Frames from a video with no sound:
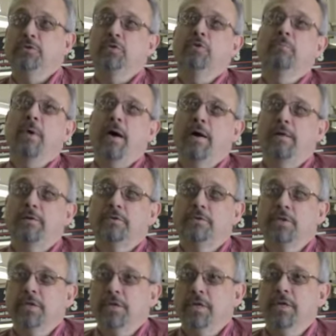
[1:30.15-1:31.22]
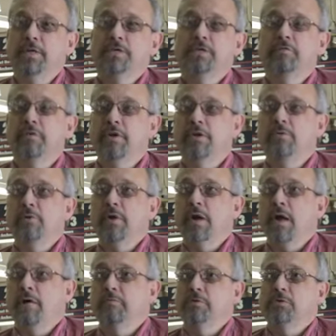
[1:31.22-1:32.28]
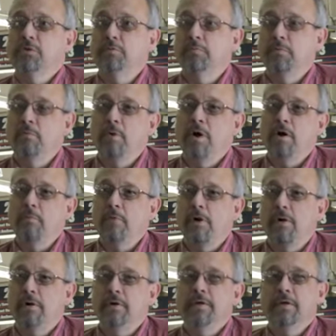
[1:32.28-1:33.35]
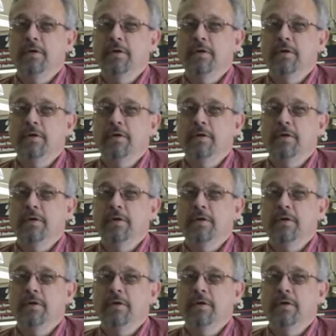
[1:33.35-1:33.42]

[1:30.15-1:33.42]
2 miles east of here, we have a Super Walmart.